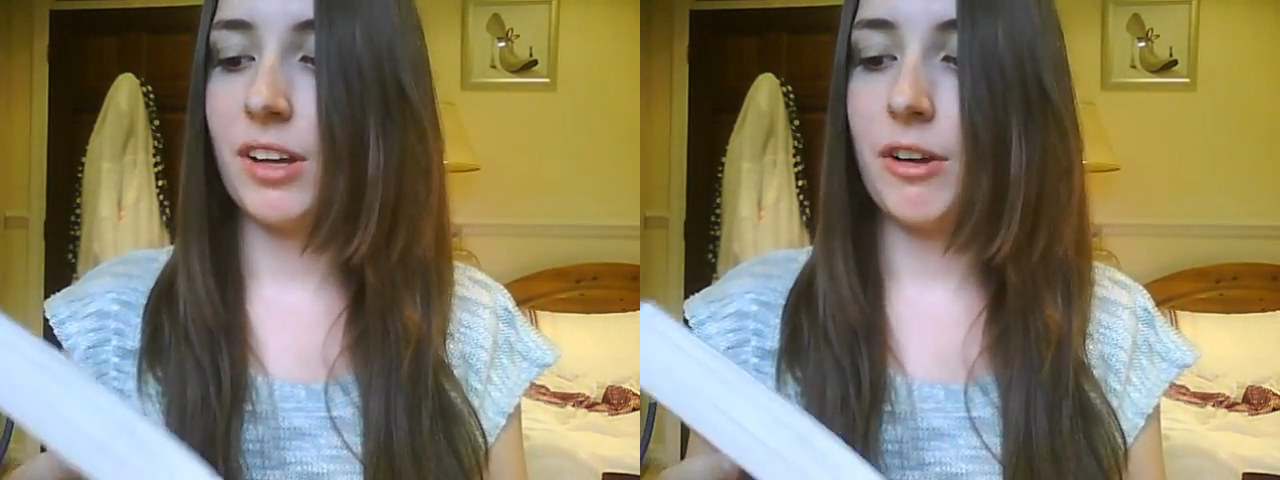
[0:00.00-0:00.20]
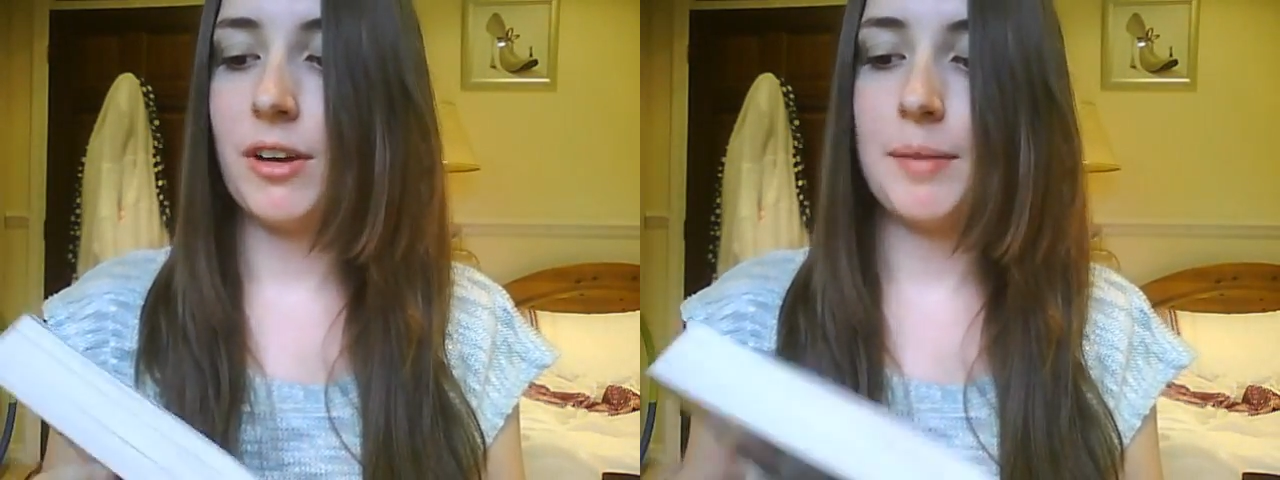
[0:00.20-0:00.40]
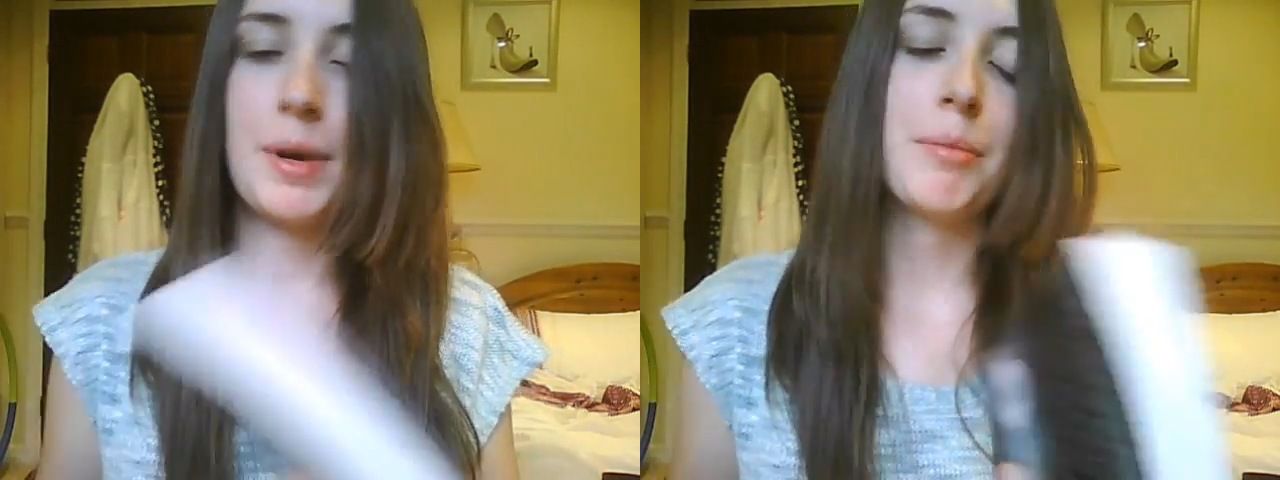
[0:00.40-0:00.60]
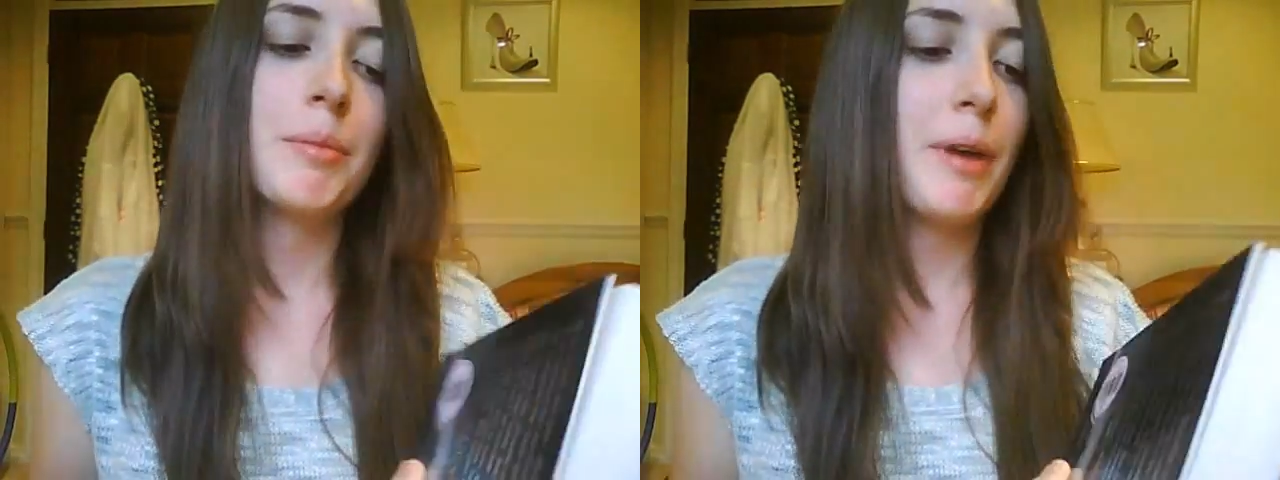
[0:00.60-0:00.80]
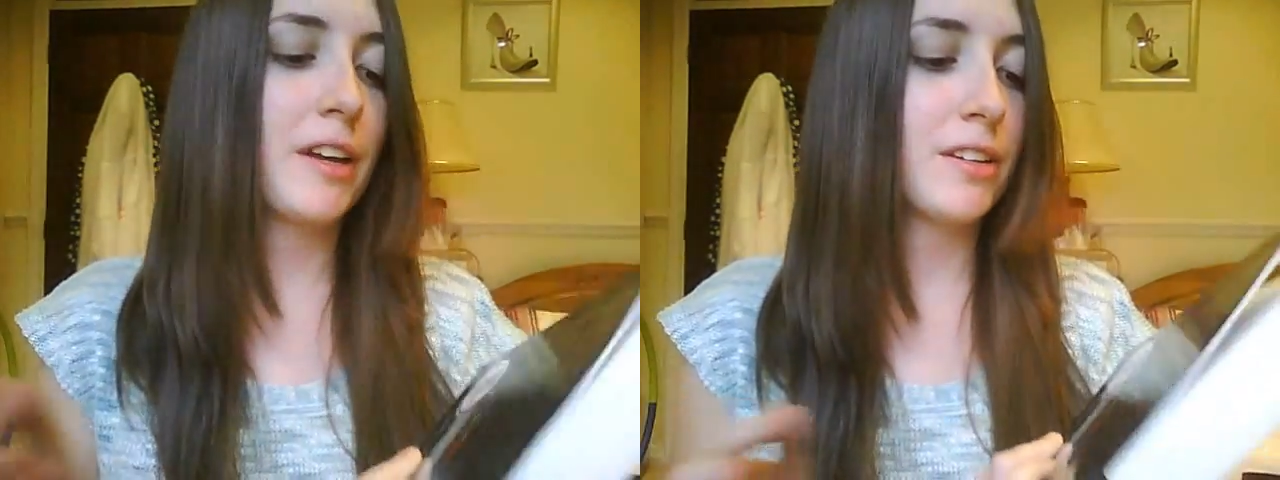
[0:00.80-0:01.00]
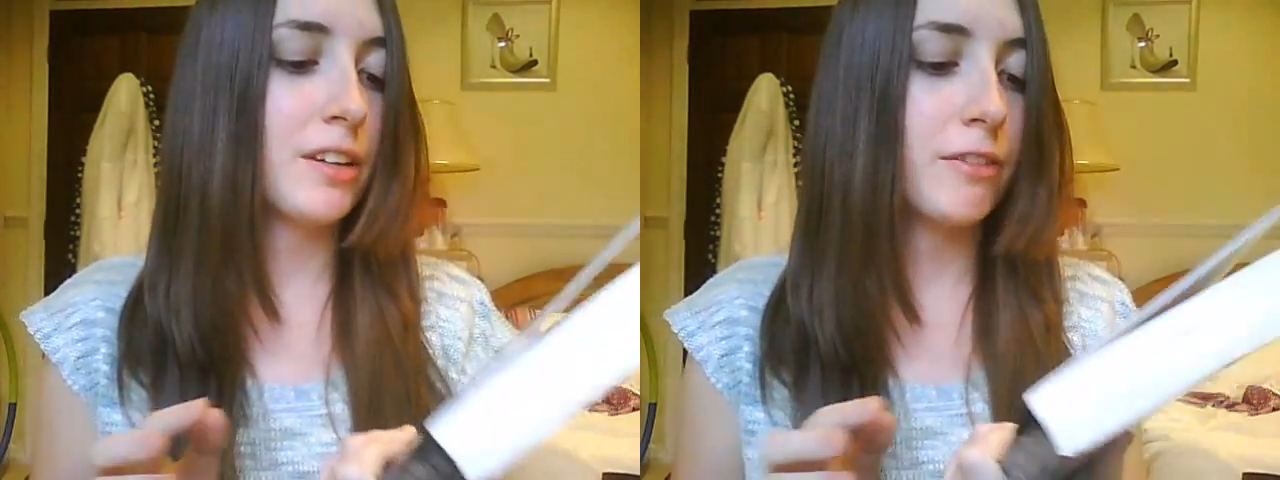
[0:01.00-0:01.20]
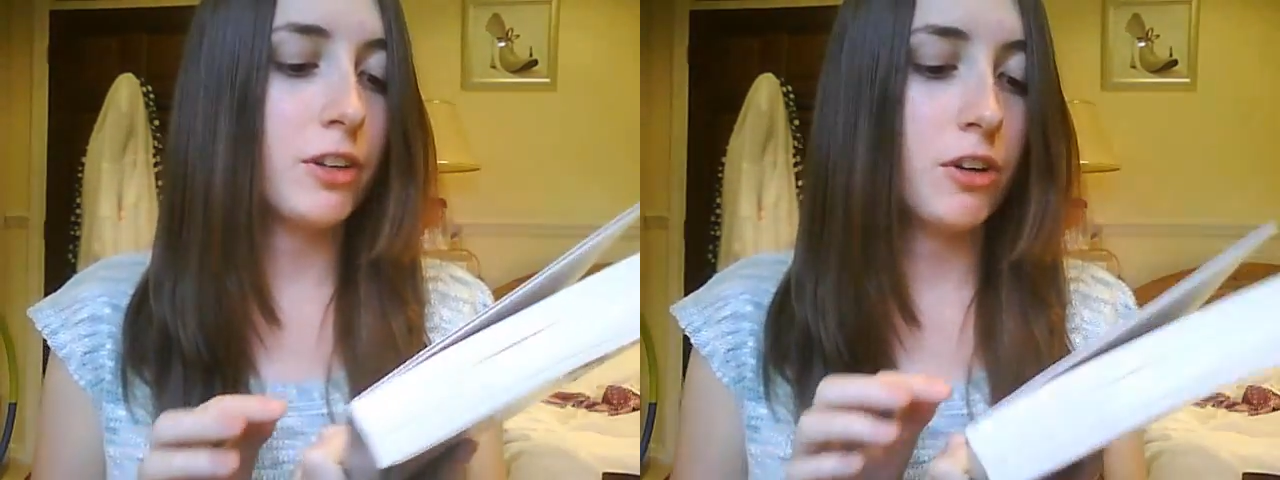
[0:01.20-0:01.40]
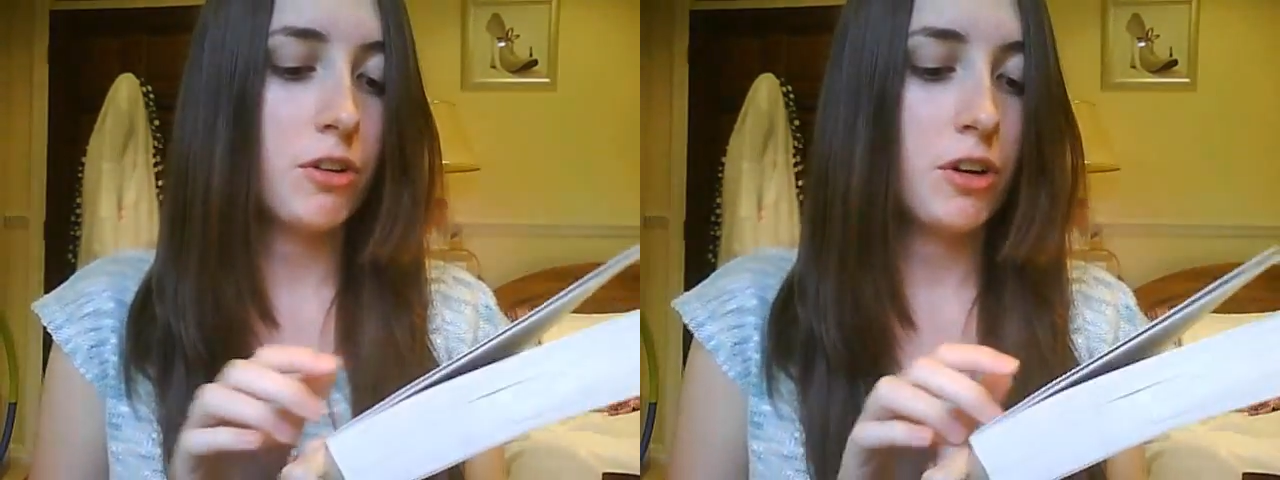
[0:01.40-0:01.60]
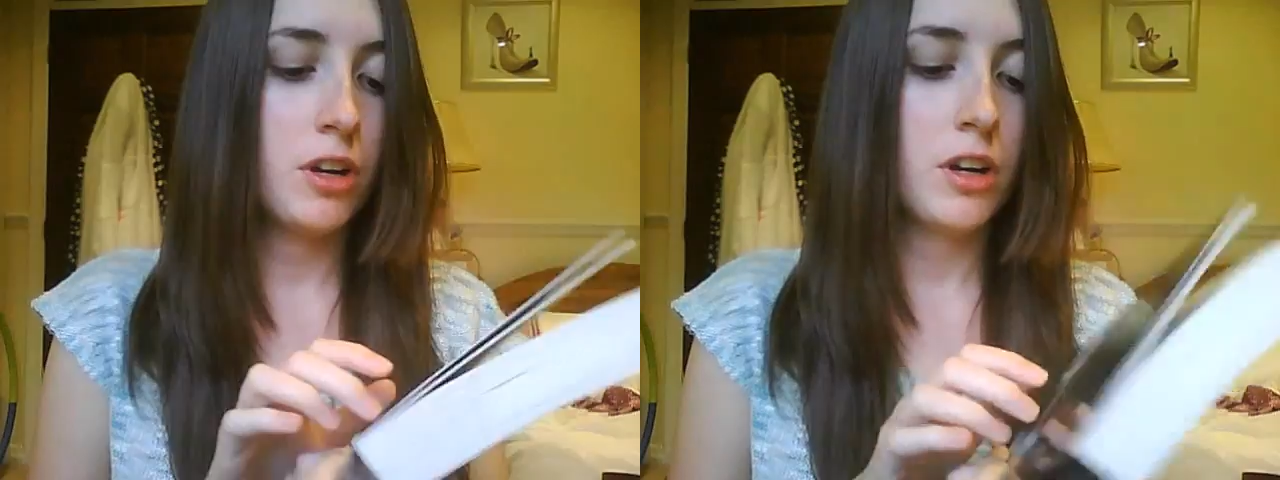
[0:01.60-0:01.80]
so it might be best if you